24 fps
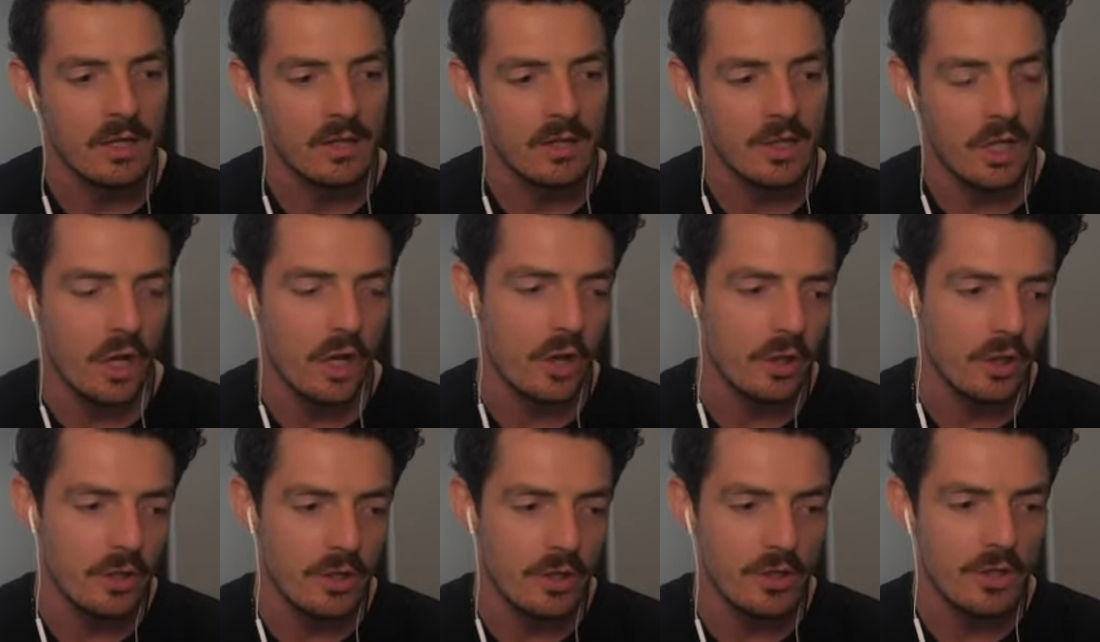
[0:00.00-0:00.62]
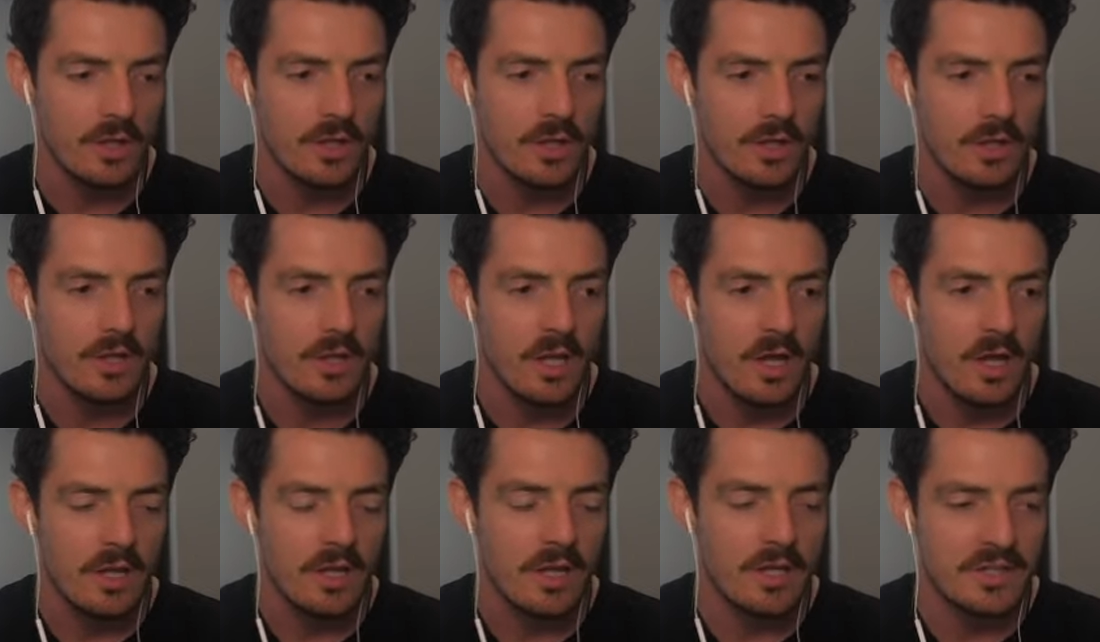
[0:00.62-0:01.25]
the
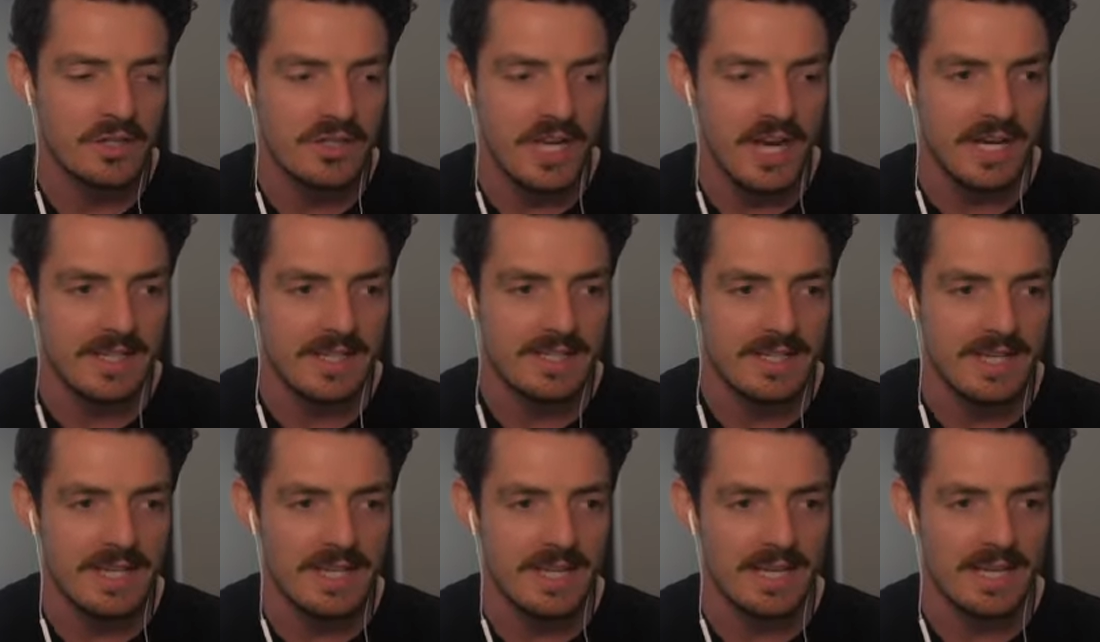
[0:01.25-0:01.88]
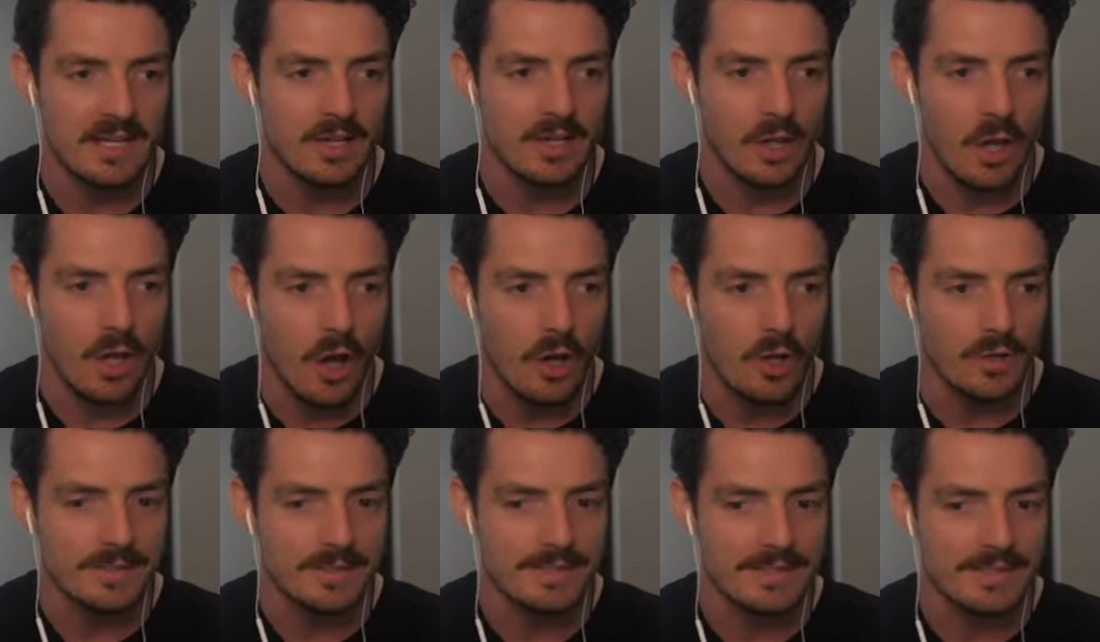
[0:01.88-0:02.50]
checked kick
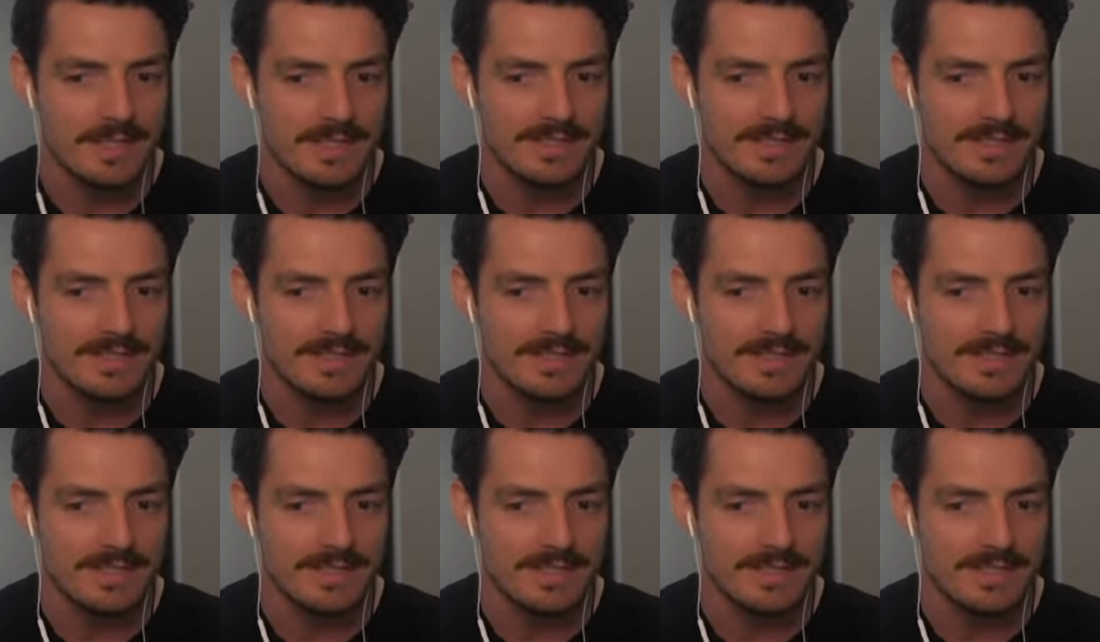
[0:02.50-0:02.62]
loss?